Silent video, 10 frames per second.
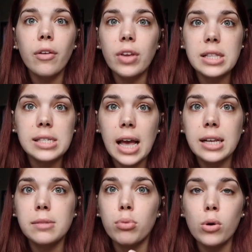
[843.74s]
of
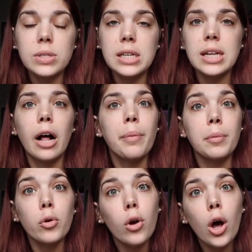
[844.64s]
insects, protein to help
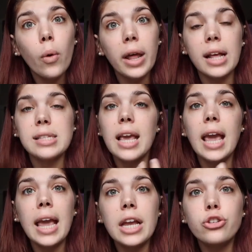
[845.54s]
them grow, and as they
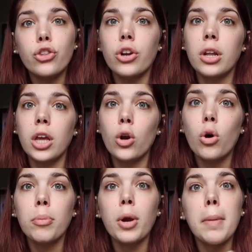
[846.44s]
age, they're gonna
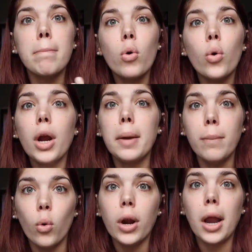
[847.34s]
incorporate more and
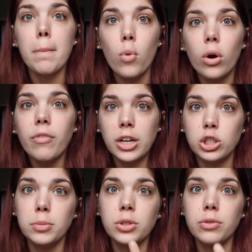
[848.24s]
more and more
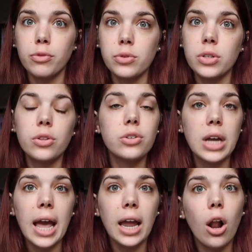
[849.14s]
vegetables and fruits into their
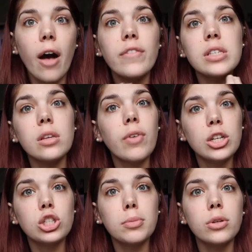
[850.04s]
diet. Obviously,
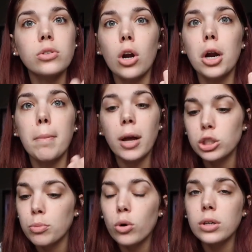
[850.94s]
vegetables are
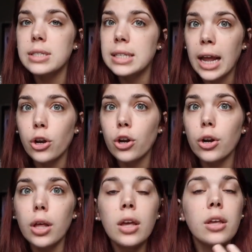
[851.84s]
much more
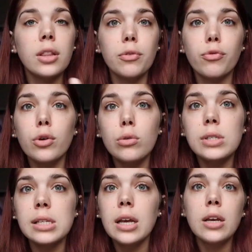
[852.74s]
standard than fruits